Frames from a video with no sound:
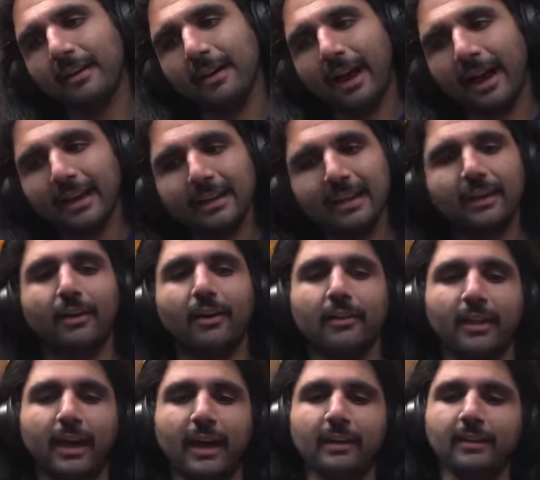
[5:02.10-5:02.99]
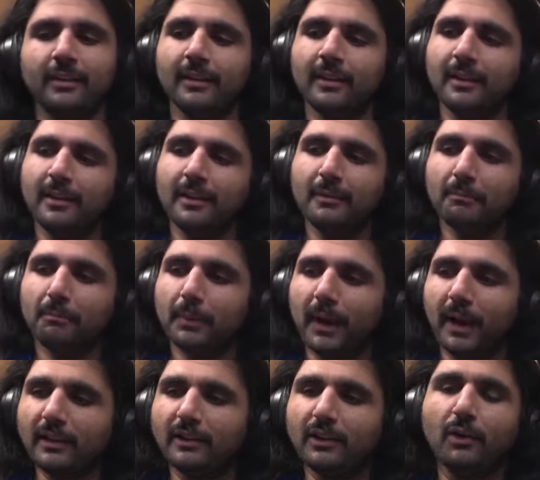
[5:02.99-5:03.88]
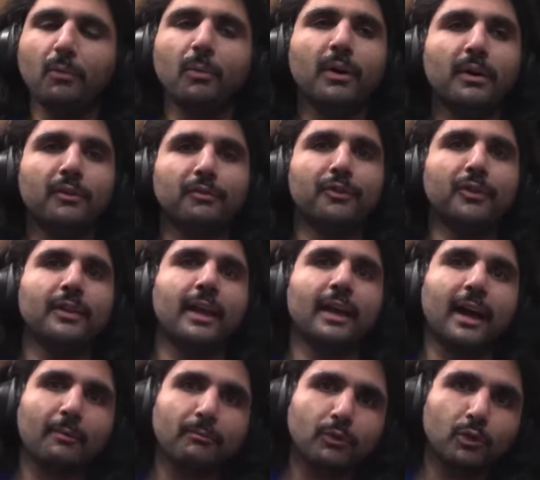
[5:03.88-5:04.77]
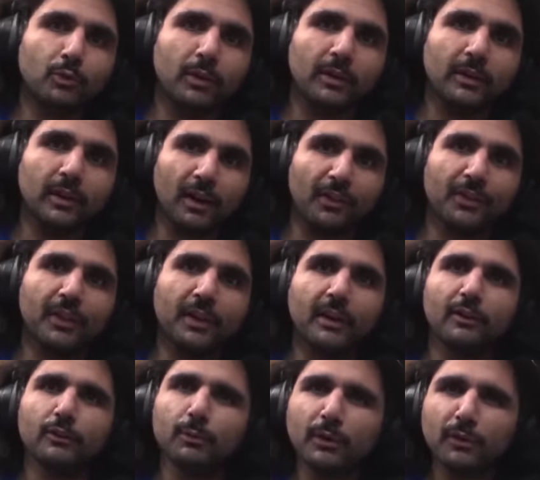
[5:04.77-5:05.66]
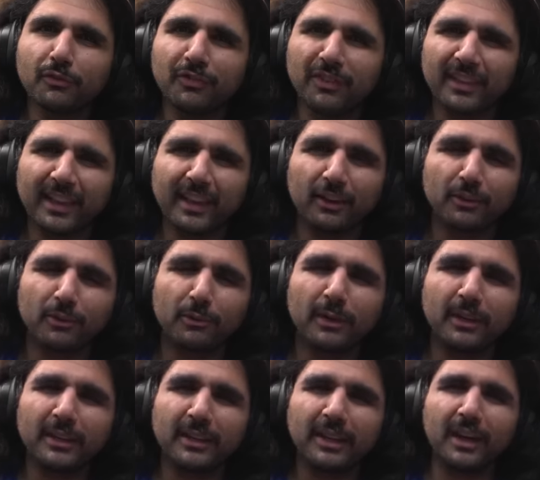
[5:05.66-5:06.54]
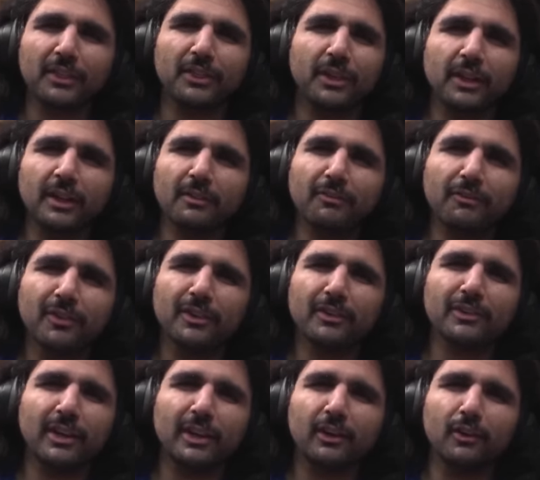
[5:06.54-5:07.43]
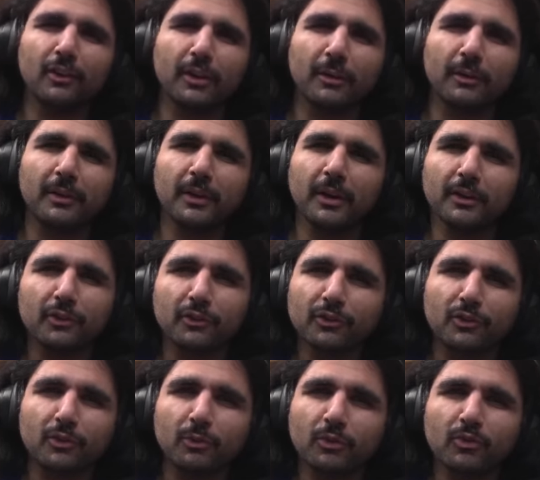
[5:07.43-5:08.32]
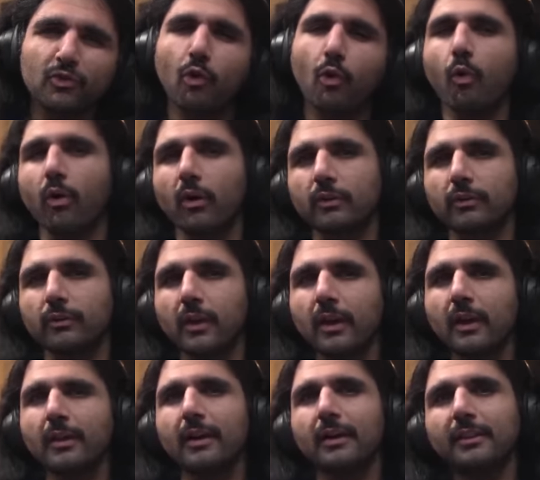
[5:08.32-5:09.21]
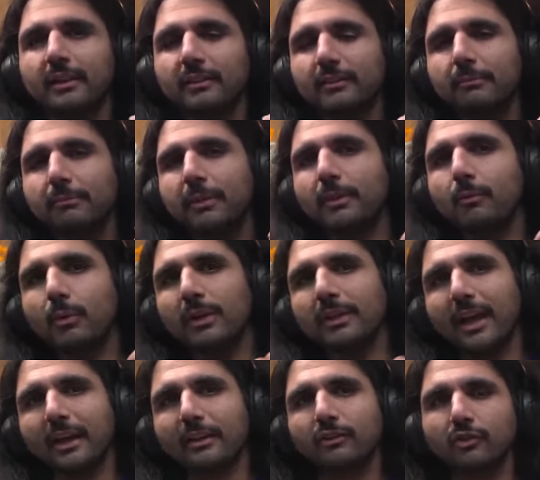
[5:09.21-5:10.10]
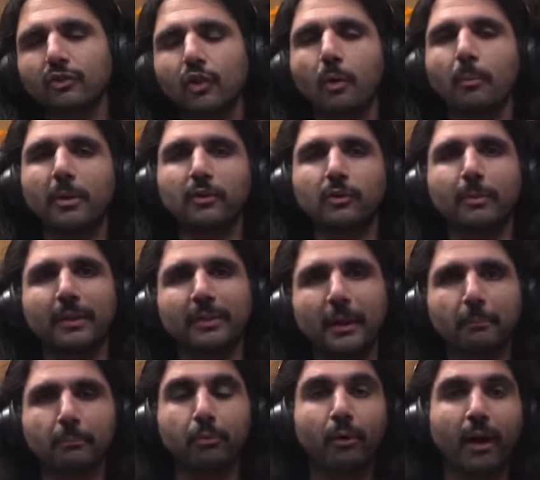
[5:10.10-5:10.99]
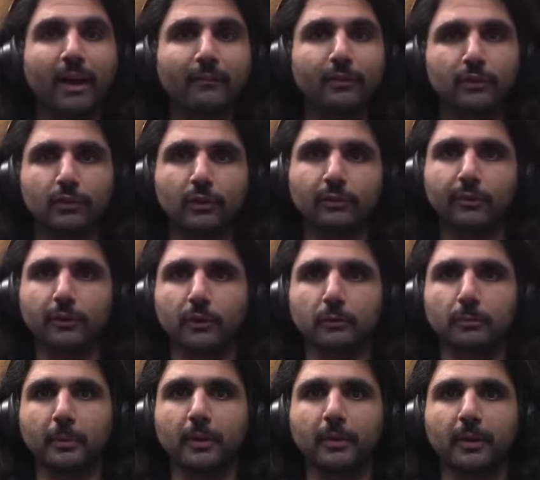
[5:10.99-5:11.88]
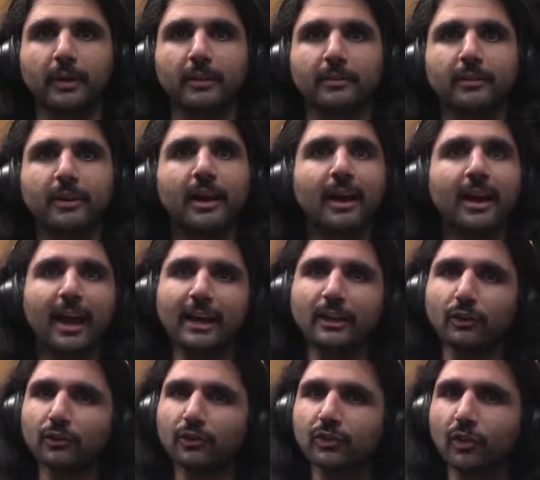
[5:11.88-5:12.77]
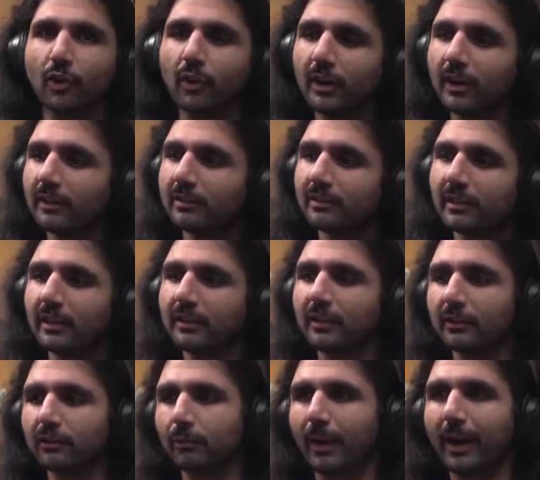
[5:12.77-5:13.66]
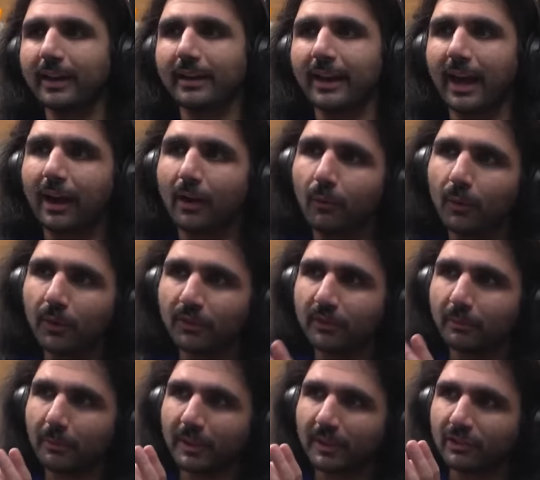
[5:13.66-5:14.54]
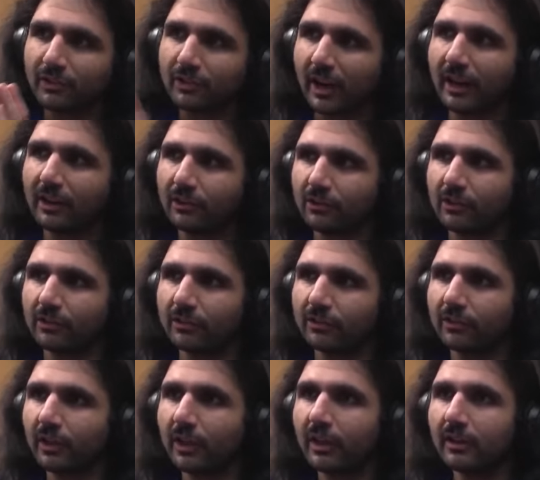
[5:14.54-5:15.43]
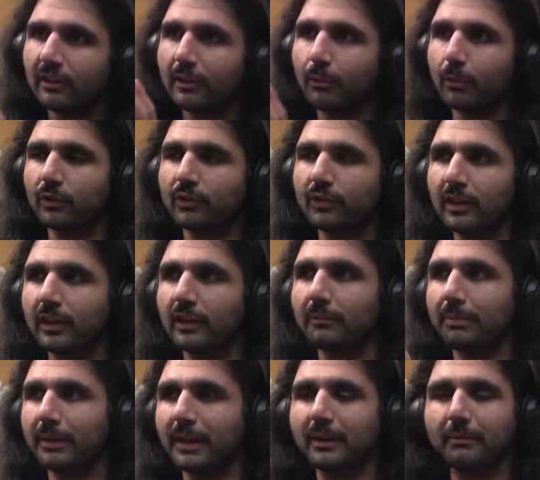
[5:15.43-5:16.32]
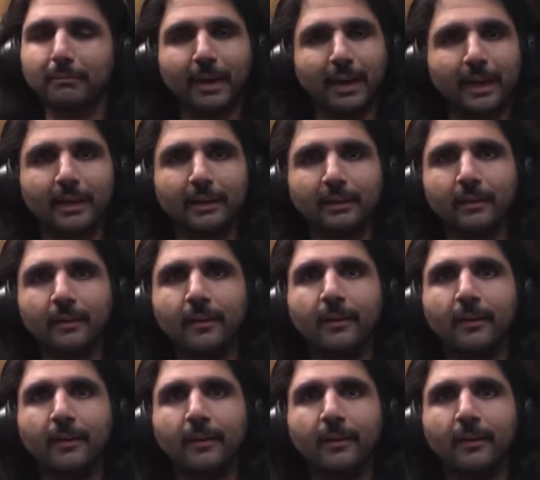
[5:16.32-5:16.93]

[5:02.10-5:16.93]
I get all that but I don't want to feel like I'm doing nothing because when you feel like you're doing nothing, it feels like you're you're just doing chores. And that's something that we liked so much about that private server experience. And you're starting to see this right now with some of the changes that we're seeing being made.